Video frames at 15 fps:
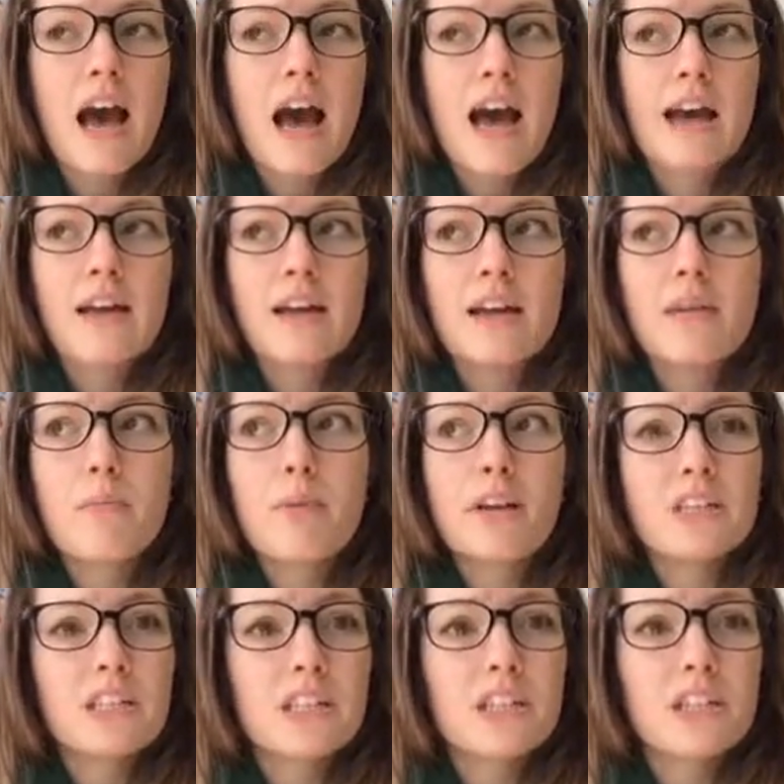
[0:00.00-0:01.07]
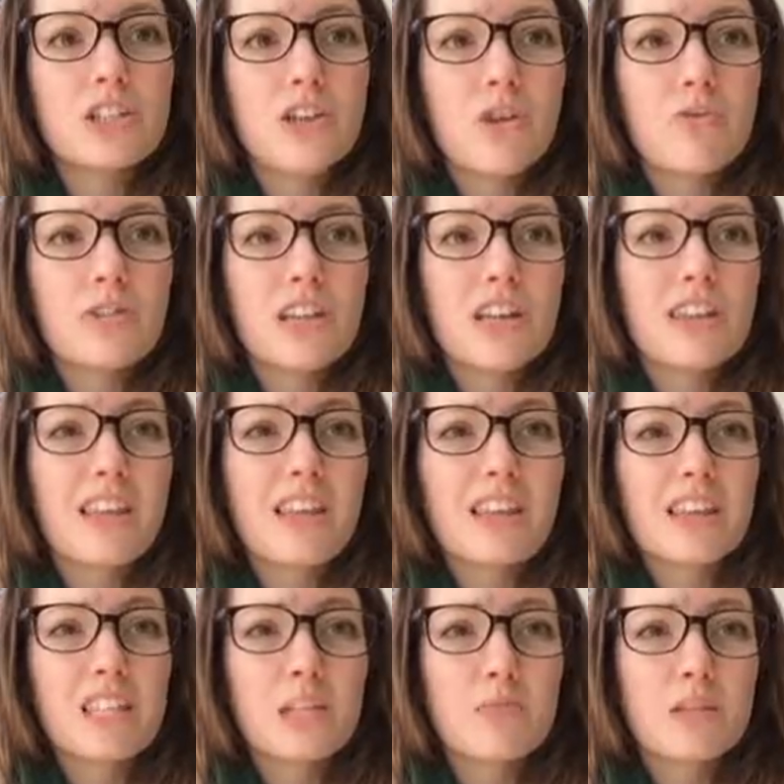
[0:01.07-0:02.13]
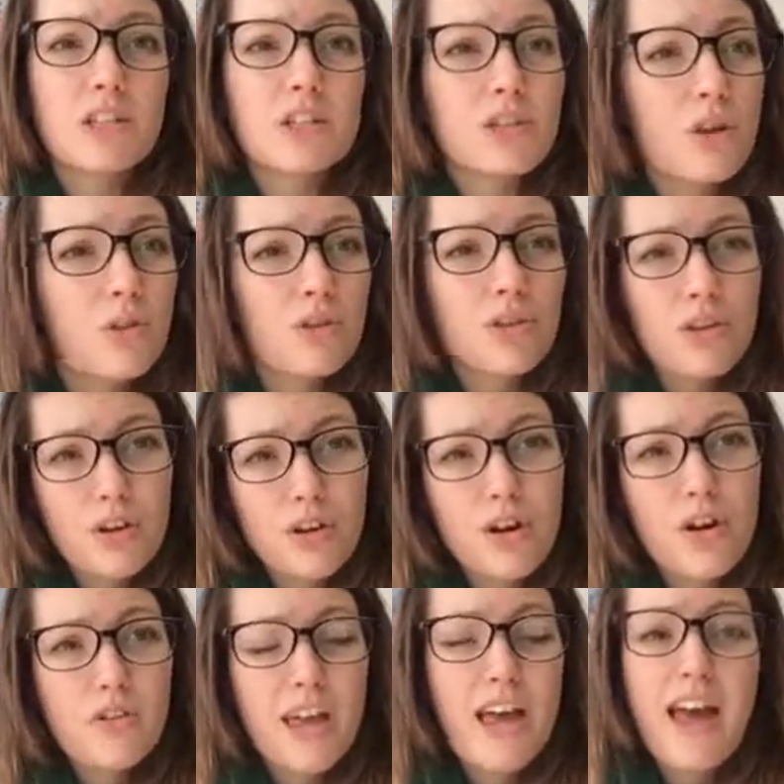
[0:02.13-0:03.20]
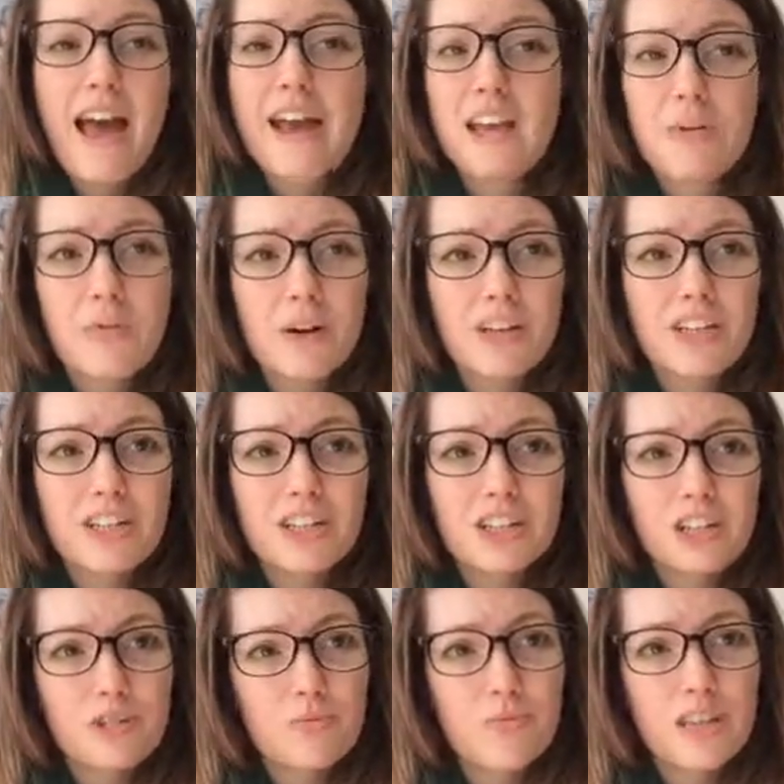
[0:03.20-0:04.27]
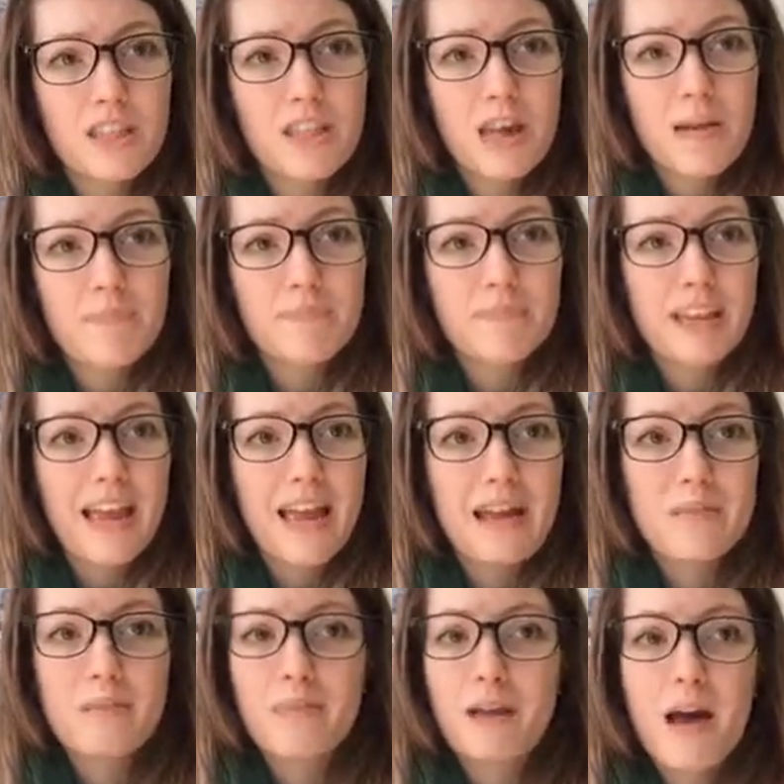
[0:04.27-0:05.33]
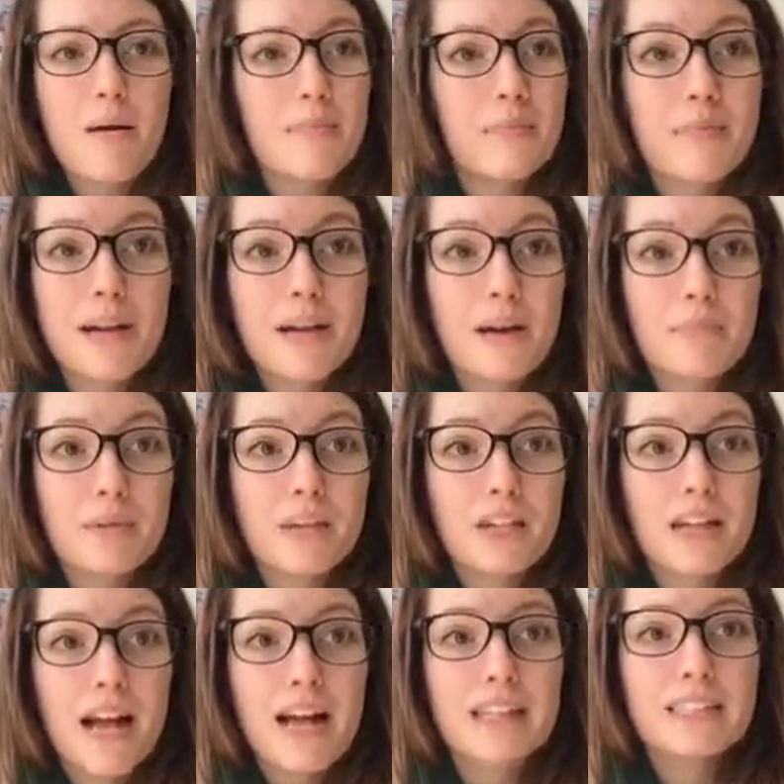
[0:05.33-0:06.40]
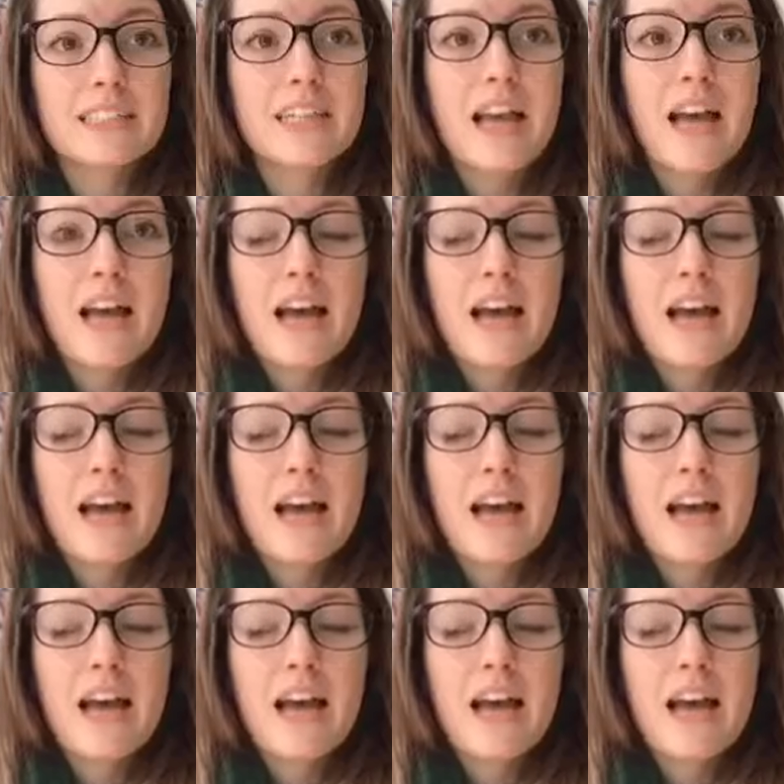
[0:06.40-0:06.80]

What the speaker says: I personally don't think they need to be so thorough that anyone could just read them and come and pick up your class.